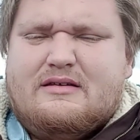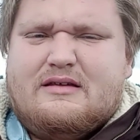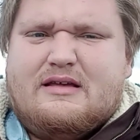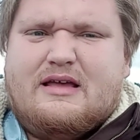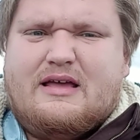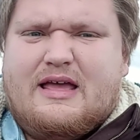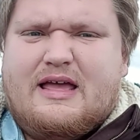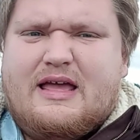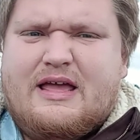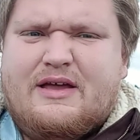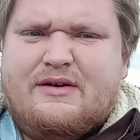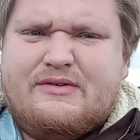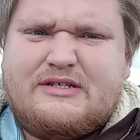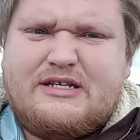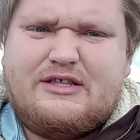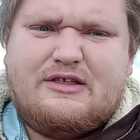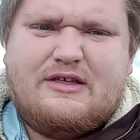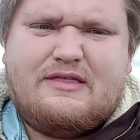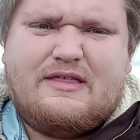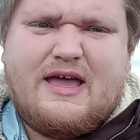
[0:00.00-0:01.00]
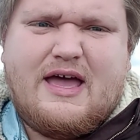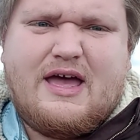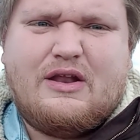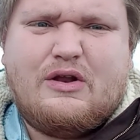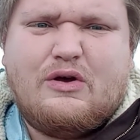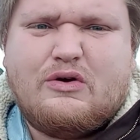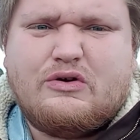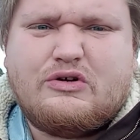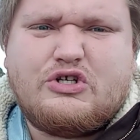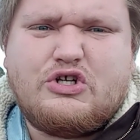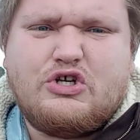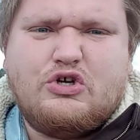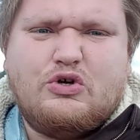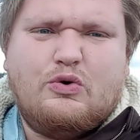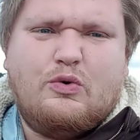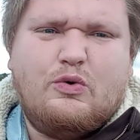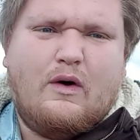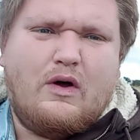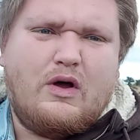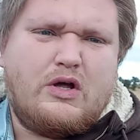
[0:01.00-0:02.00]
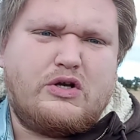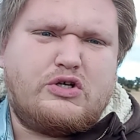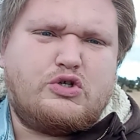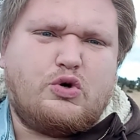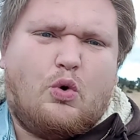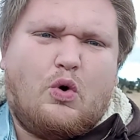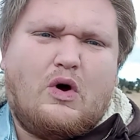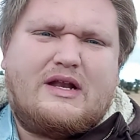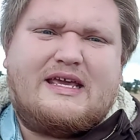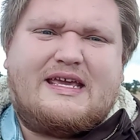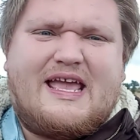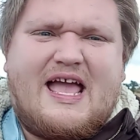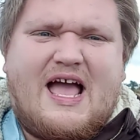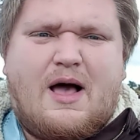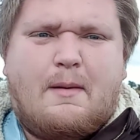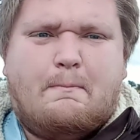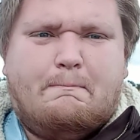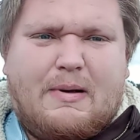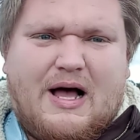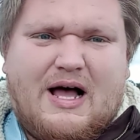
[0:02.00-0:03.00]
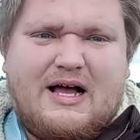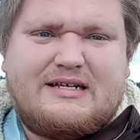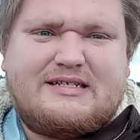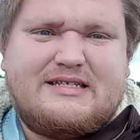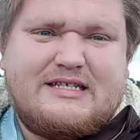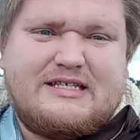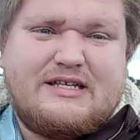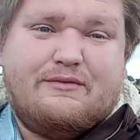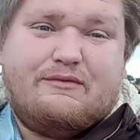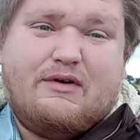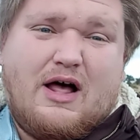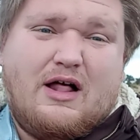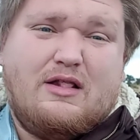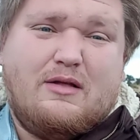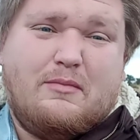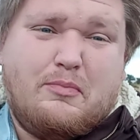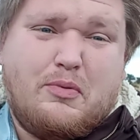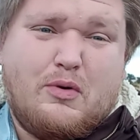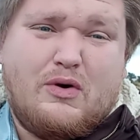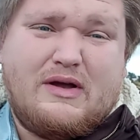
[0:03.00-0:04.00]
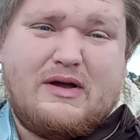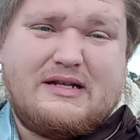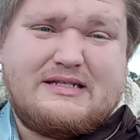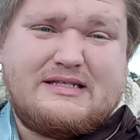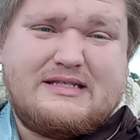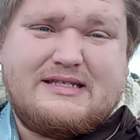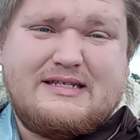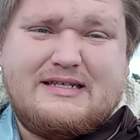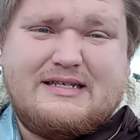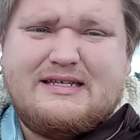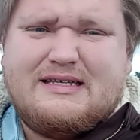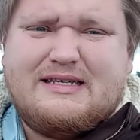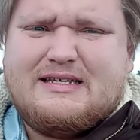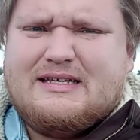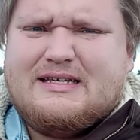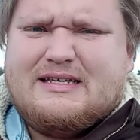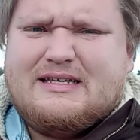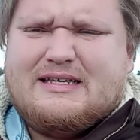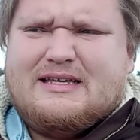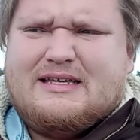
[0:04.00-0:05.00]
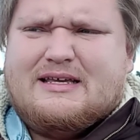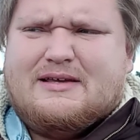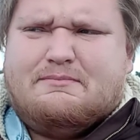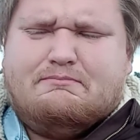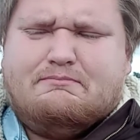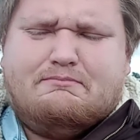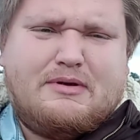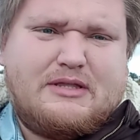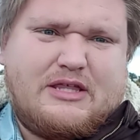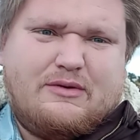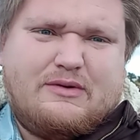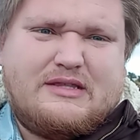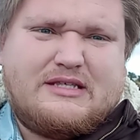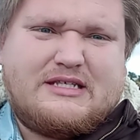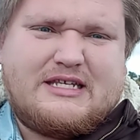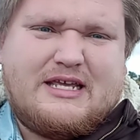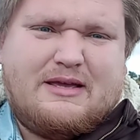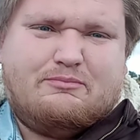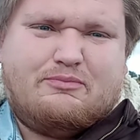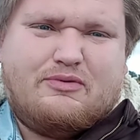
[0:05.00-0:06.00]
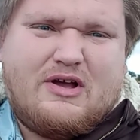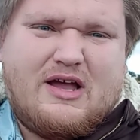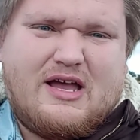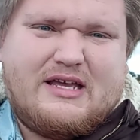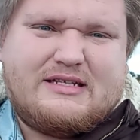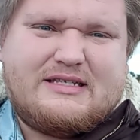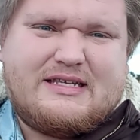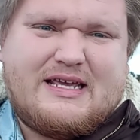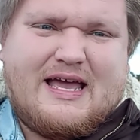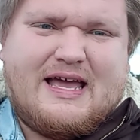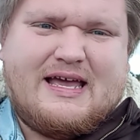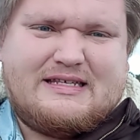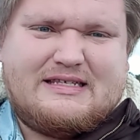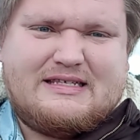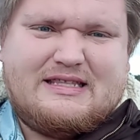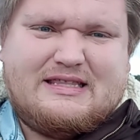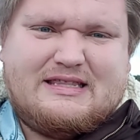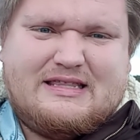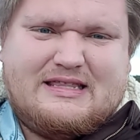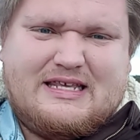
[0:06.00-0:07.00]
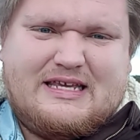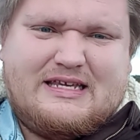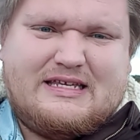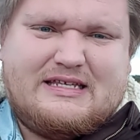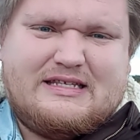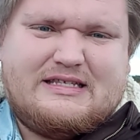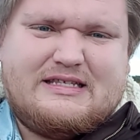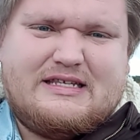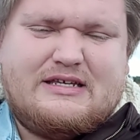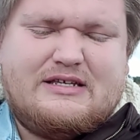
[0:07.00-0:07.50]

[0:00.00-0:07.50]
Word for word: It was either that or two 20 count boxes of hollow points. But they were the same price as these.